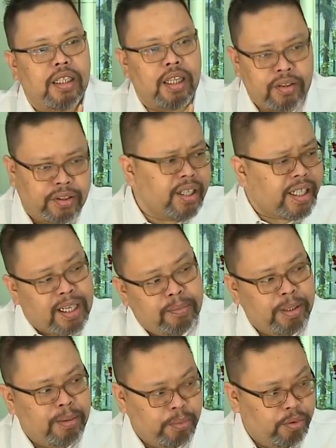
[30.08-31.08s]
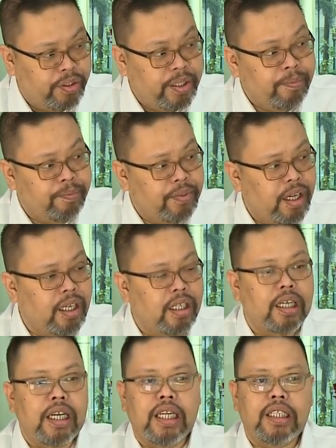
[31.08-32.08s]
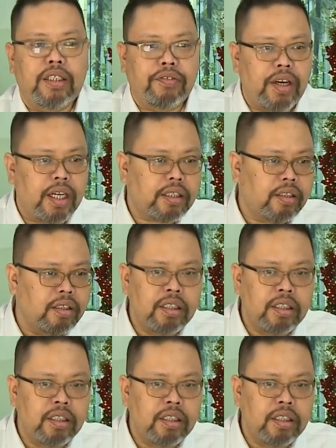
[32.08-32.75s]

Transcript: There can be a movie, uh, and in fact,